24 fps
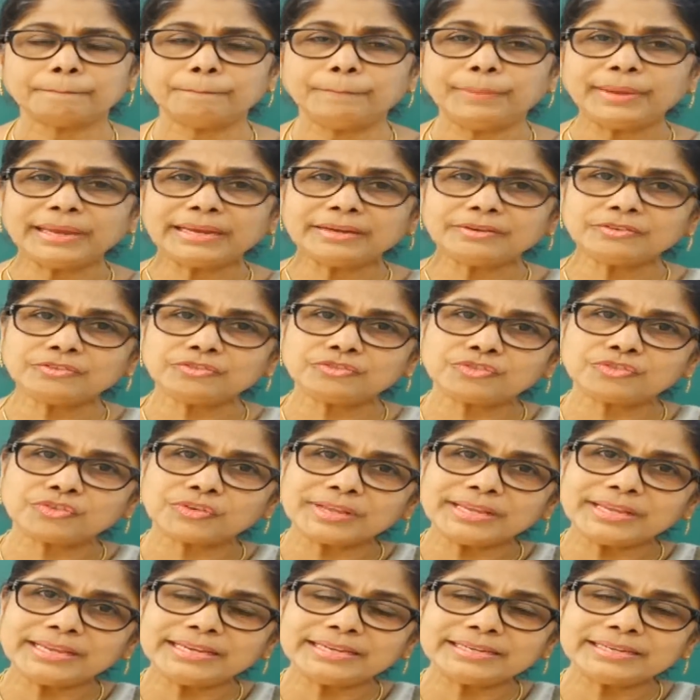big
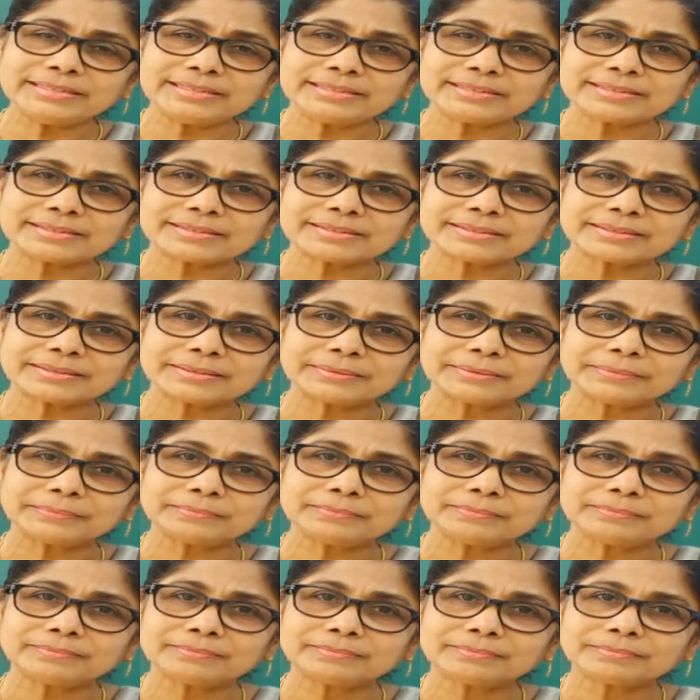trees,
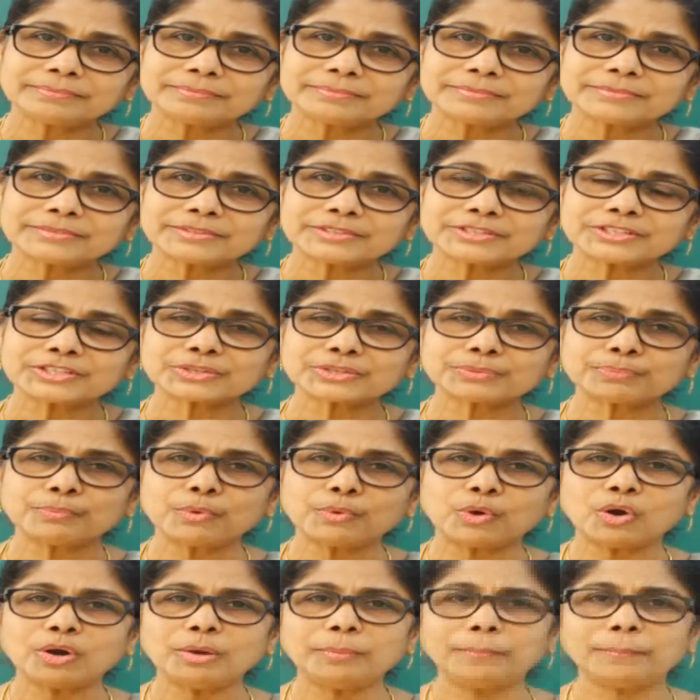
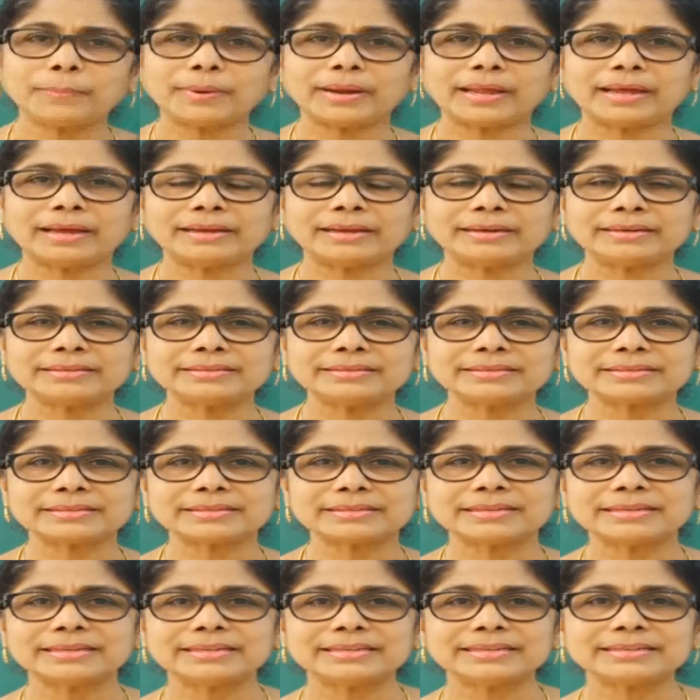small plants,
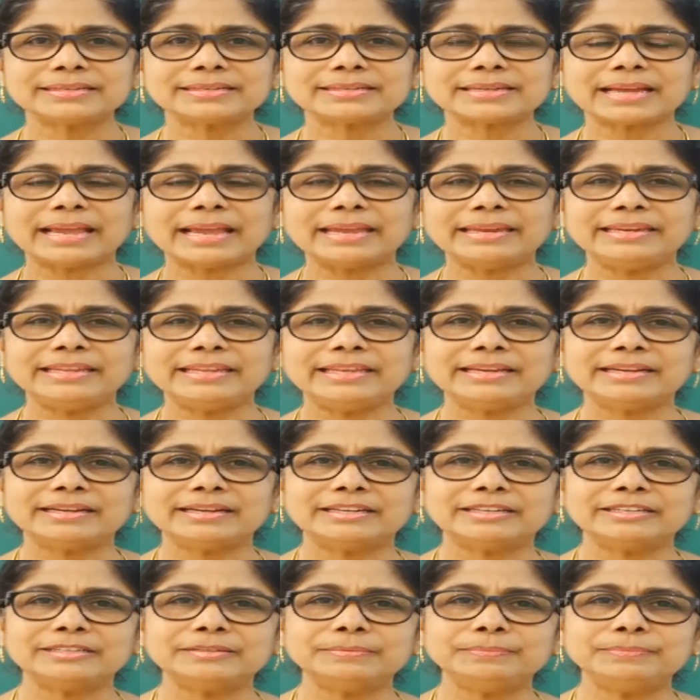tiny
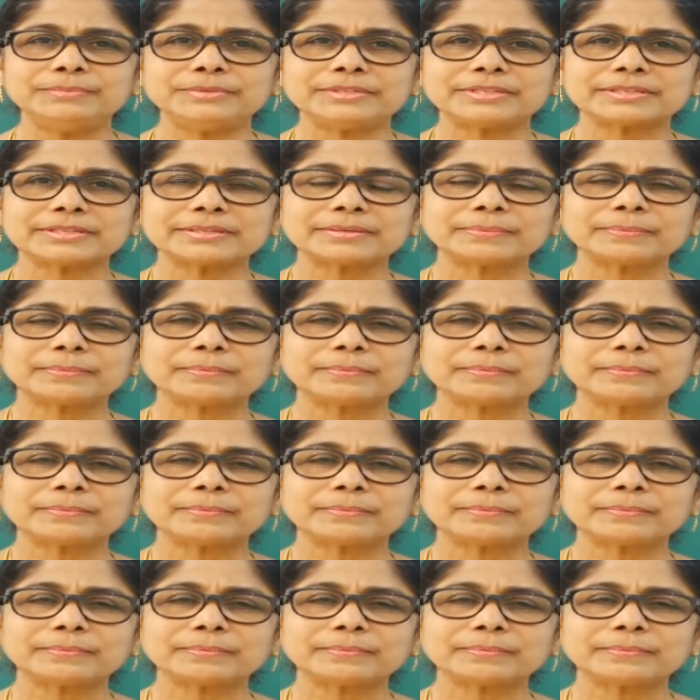herbs.